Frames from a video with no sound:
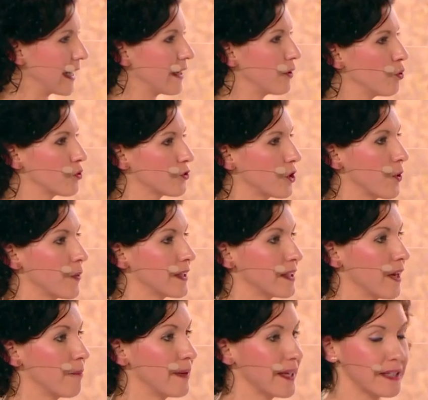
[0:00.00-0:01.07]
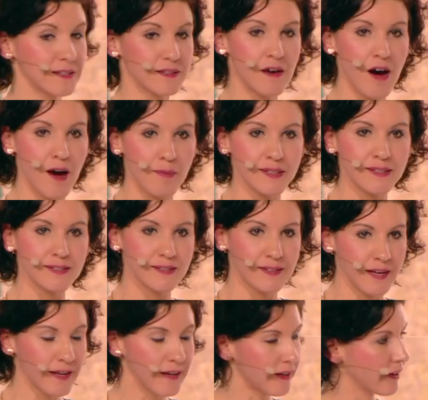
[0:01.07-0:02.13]
It also is our biggest carbon
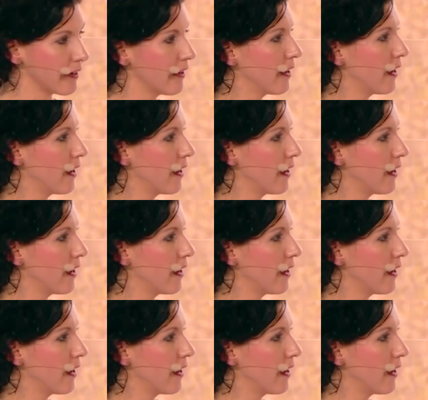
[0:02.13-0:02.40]
sink